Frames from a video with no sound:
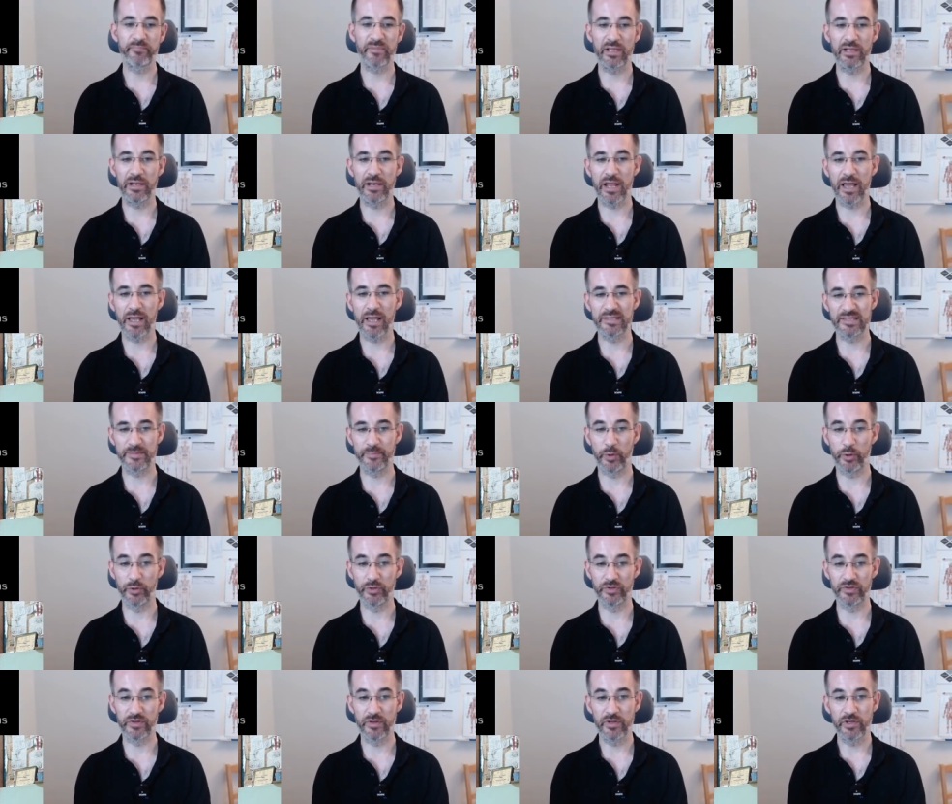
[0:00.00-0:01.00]
Last
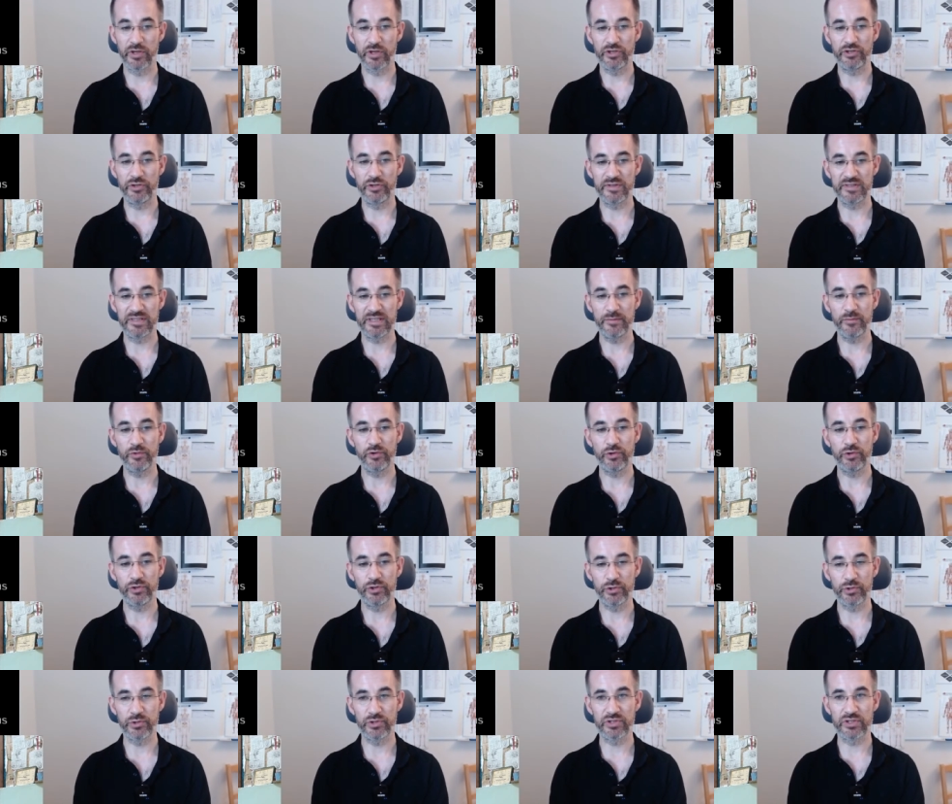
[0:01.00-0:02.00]
point, you seem to
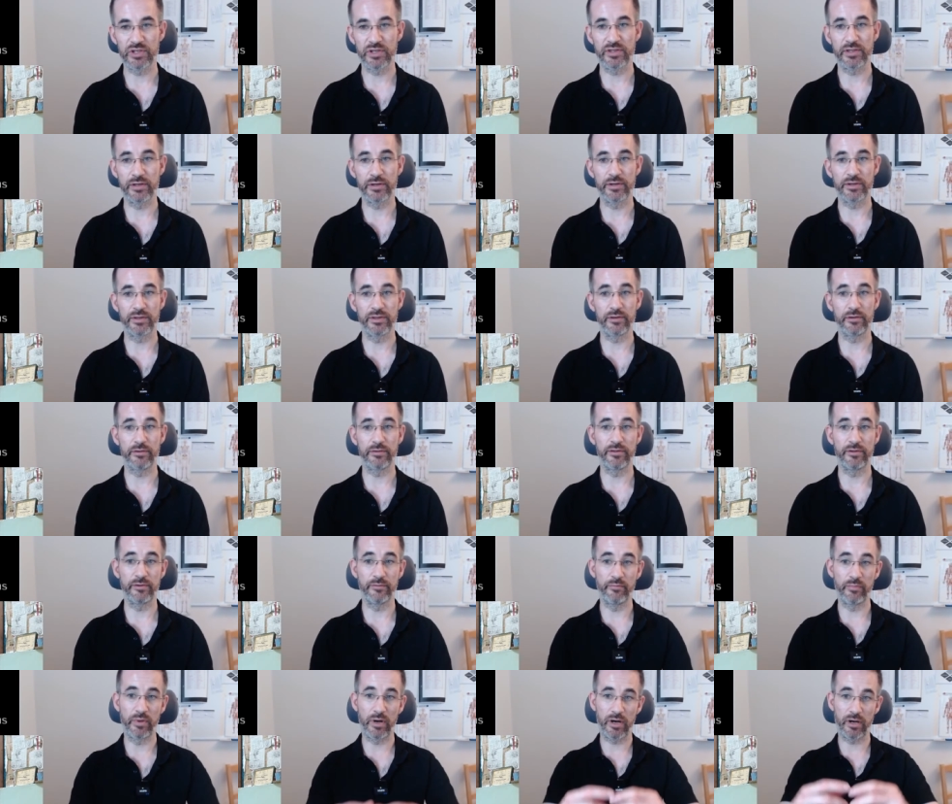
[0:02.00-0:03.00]
use the, the,
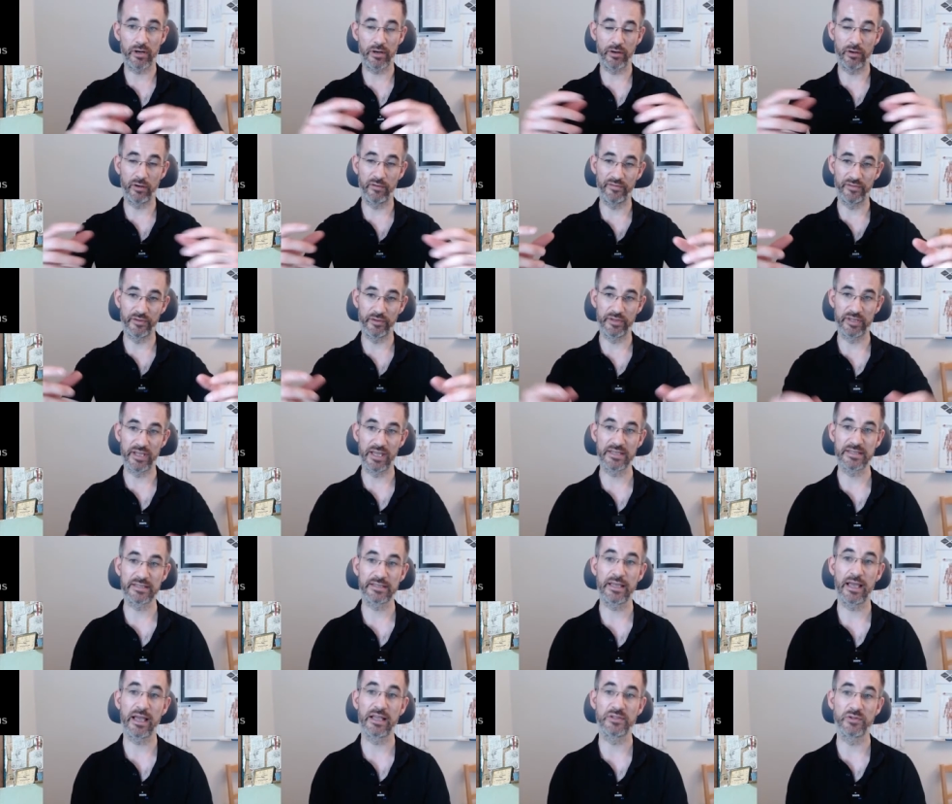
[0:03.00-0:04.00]
the bar of the
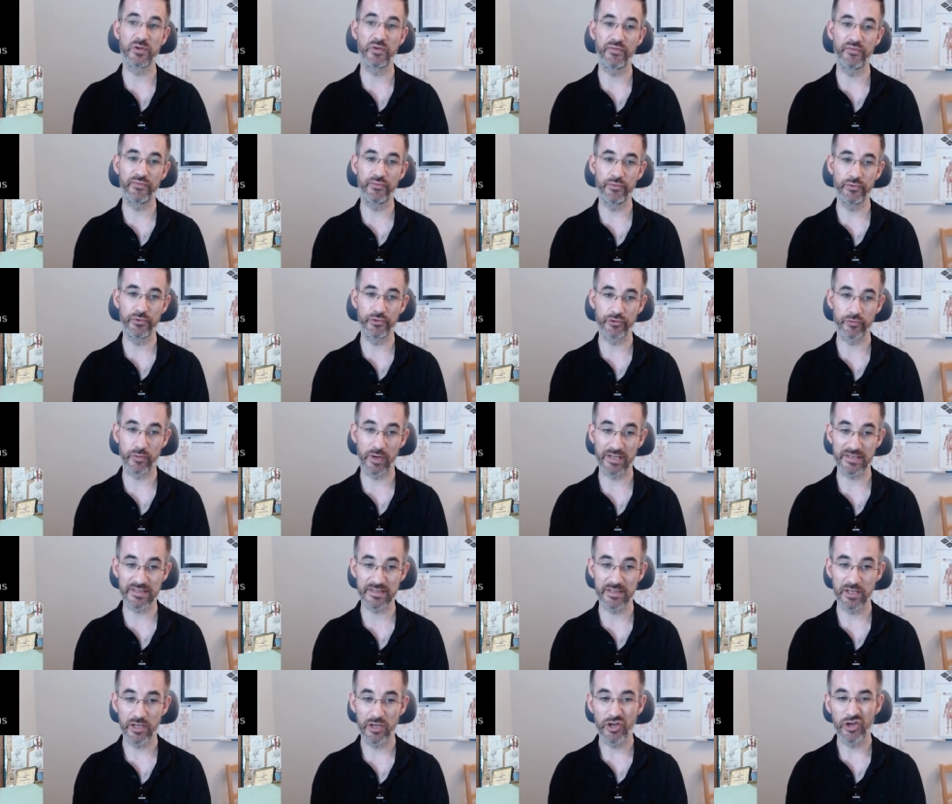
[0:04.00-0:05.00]
desk as a
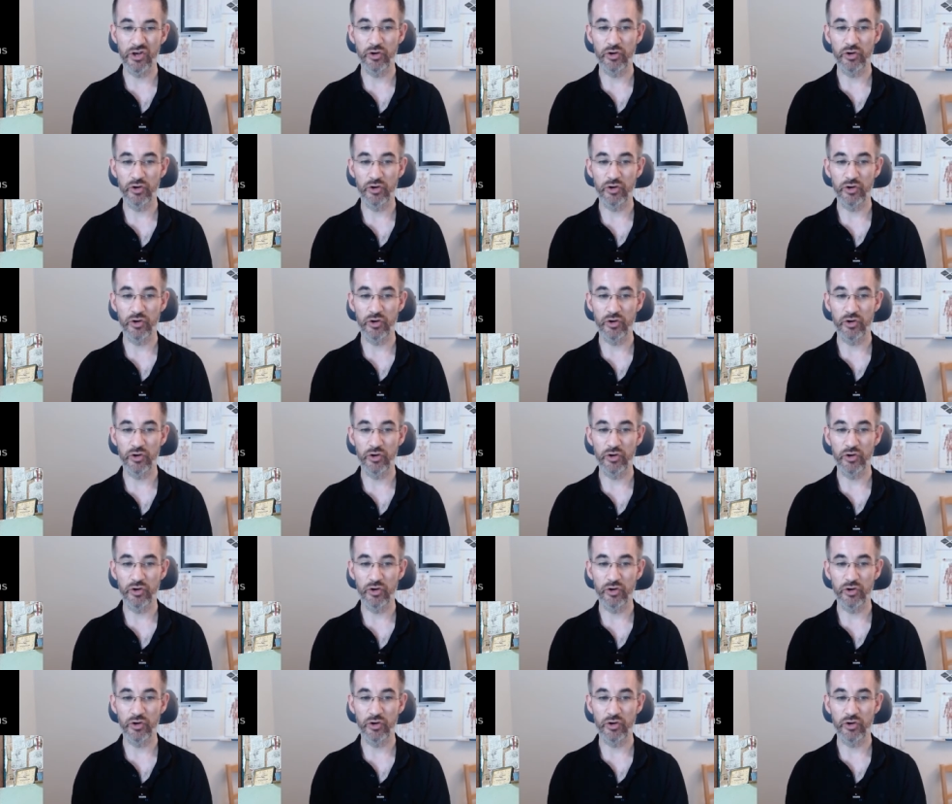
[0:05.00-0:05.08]
footrest,